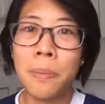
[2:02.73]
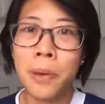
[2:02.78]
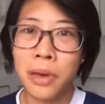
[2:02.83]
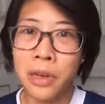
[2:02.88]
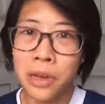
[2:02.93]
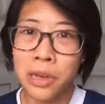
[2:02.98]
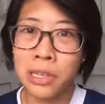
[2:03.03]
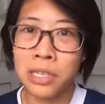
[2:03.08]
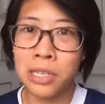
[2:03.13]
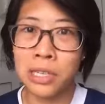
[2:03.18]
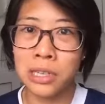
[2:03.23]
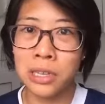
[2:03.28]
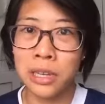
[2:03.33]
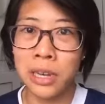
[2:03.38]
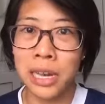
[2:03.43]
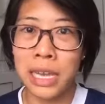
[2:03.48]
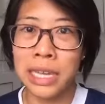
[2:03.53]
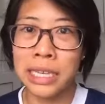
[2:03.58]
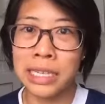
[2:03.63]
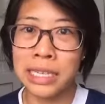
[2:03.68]

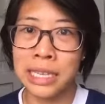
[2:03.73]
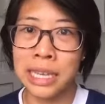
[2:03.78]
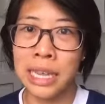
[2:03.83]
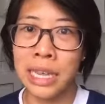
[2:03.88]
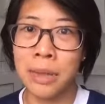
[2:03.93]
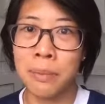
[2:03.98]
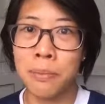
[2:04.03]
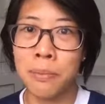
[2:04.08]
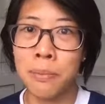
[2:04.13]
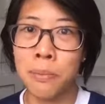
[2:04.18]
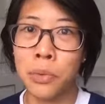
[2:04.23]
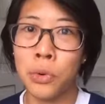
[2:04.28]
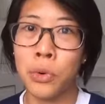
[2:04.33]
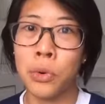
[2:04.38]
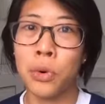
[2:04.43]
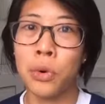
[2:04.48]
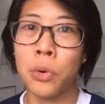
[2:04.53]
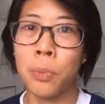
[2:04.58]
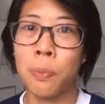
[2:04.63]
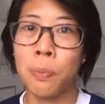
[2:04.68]
personally see
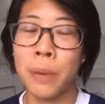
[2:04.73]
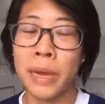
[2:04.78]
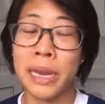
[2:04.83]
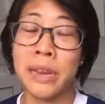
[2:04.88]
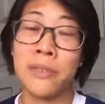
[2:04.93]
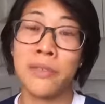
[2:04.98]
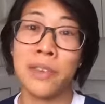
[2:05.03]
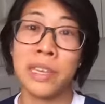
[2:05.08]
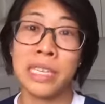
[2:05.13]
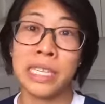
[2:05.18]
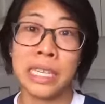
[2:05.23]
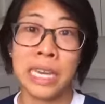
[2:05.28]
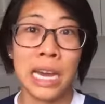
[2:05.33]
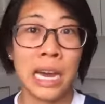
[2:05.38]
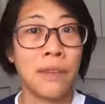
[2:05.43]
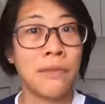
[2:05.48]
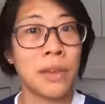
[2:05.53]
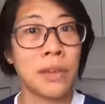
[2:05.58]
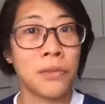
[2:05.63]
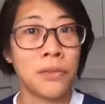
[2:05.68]
more benefits to
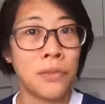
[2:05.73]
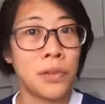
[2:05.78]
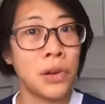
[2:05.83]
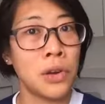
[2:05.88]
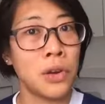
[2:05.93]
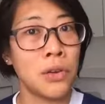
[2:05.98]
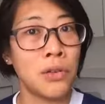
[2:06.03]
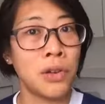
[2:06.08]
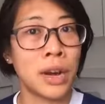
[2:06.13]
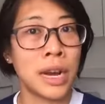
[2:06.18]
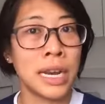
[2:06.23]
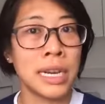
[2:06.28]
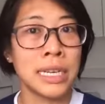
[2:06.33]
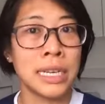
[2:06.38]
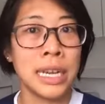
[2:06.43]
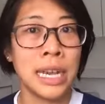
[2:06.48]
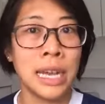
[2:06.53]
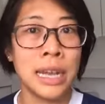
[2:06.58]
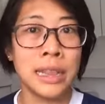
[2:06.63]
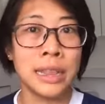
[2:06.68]
having fluoride
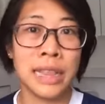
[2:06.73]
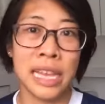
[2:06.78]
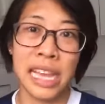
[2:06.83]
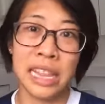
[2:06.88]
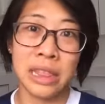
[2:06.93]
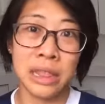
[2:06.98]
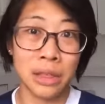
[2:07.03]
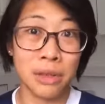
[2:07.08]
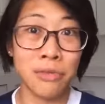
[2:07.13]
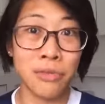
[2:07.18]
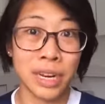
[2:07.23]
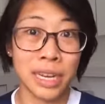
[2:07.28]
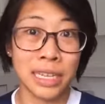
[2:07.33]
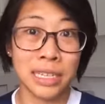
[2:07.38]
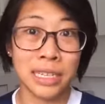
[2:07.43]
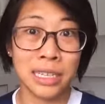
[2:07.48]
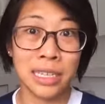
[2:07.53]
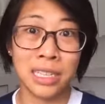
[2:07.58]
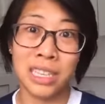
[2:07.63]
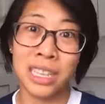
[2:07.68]
than the
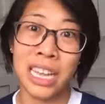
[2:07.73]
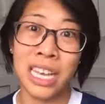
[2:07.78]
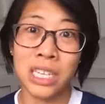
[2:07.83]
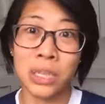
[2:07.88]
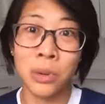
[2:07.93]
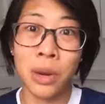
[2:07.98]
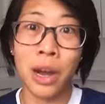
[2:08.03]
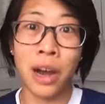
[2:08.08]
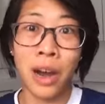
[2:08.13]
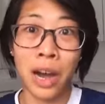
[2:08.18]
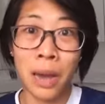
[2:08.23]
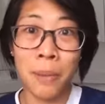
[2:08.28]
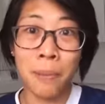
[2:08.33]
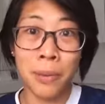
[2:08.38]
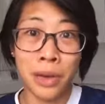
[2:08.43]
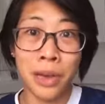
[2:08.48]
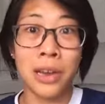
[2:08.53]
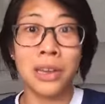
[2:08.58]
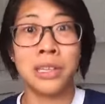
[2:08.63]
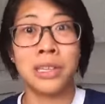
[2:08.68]
risks. So that's why I
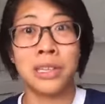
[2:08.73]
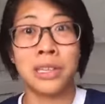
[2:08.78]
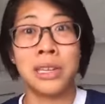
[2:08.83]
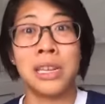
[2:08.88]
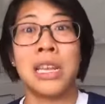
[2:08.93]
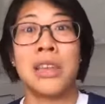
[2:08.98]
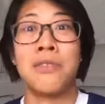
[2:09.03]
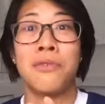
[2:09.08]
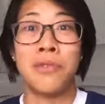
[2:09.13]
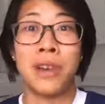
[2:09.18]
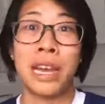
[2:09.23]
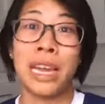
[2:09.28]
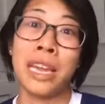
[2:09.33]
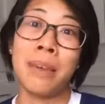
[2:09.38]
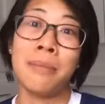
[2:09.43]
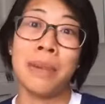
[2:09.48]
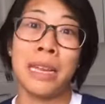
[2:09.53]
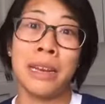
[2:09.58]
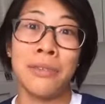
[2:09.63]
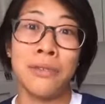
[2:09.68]
personally
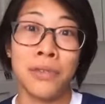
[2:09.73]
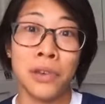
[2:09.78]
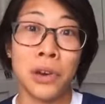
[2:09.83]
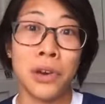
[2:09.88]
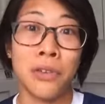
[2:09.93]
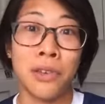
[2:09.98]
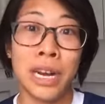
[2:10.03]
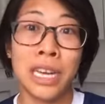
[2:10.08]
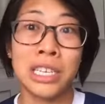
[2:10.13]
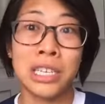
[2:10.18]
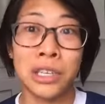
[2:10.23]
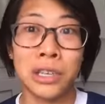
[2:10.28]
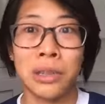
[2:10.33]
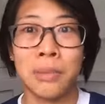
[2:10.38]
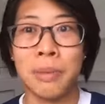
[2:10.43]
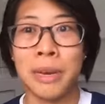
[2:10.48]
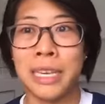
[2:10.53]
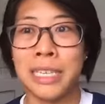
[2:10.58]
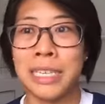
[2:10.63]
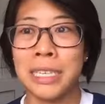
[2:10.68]
recommend fluoride
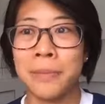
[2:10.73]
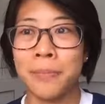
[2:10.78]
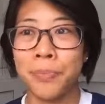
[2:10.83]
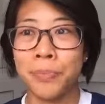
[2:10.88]
toothpaste.